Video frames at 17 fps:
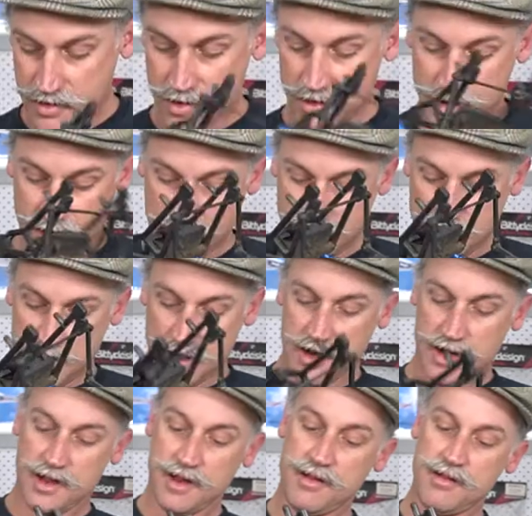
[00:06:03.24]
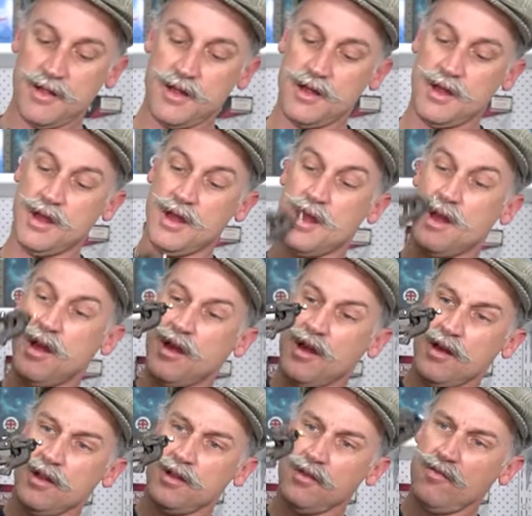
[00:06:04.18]
Okay, now the,
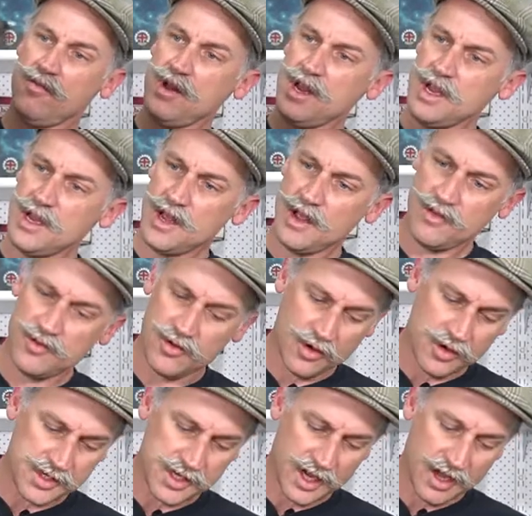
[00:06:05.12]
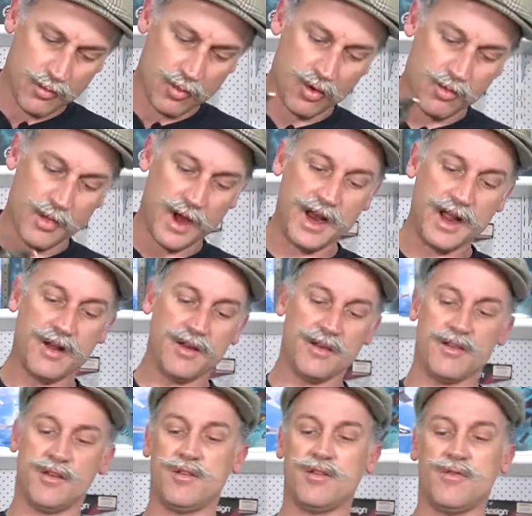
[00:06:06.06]
the rear does usually get more muddy
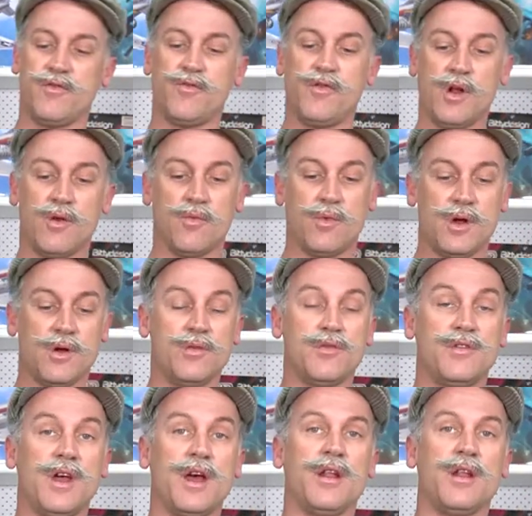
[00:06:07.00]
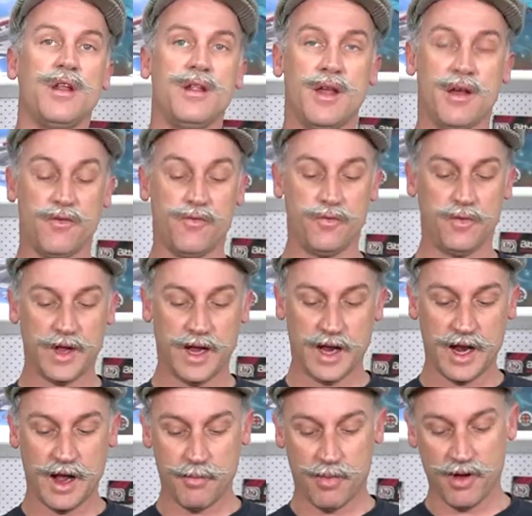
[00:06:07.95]
because it's the front wheels that, that flick
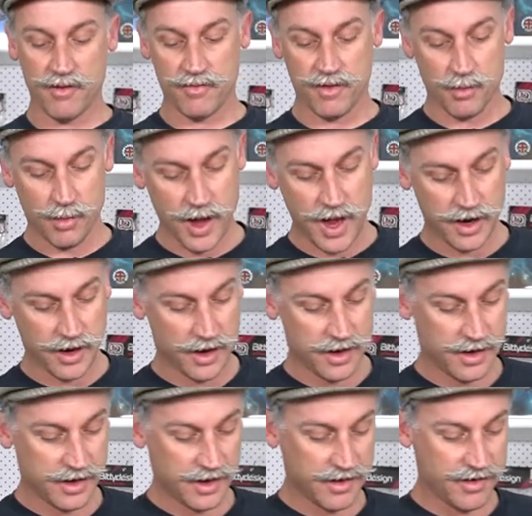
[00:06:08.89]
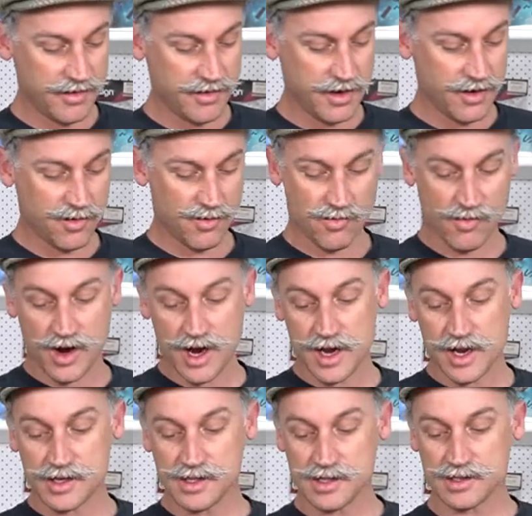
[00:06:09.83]
it up over the back, and you can see
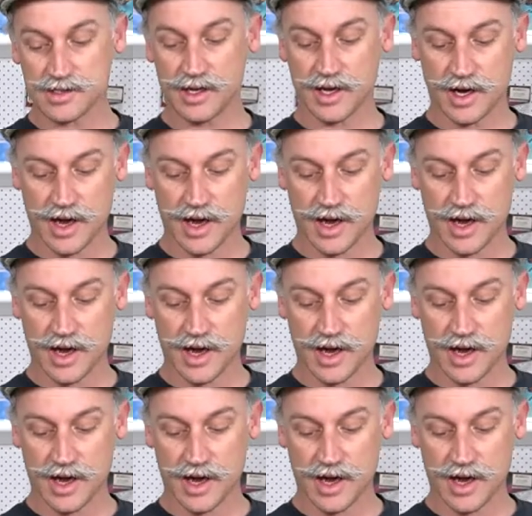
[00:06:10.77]
already just in a